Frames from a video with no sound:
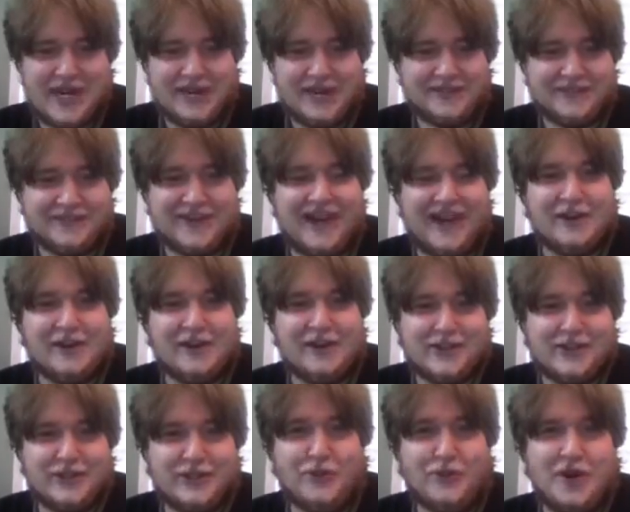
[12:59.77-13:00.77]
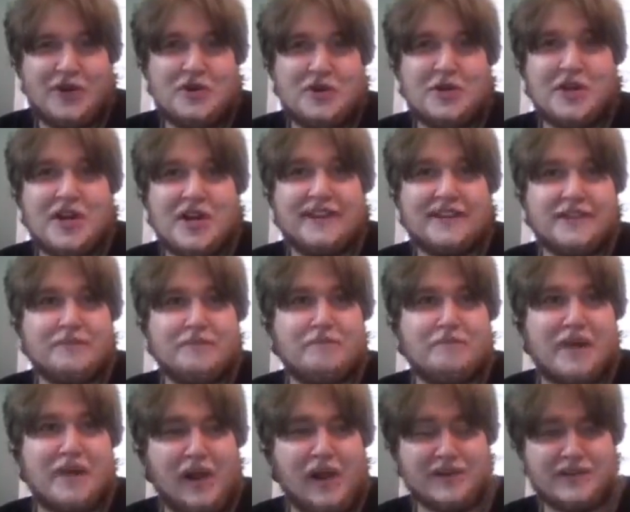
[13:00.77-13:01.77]
I was the one who got the
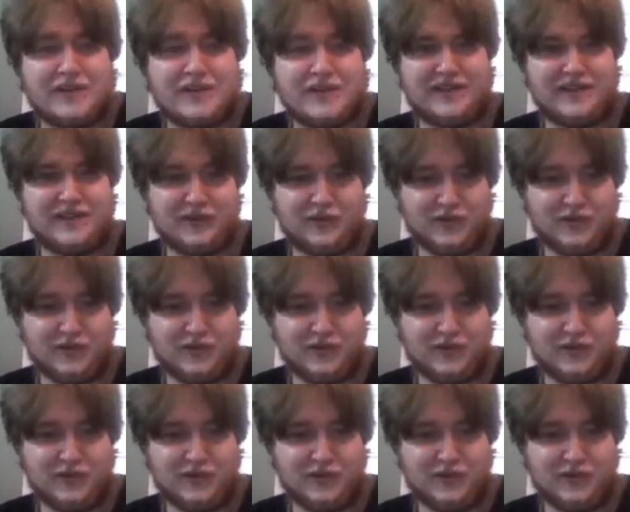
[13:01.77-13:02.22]
belt in the group.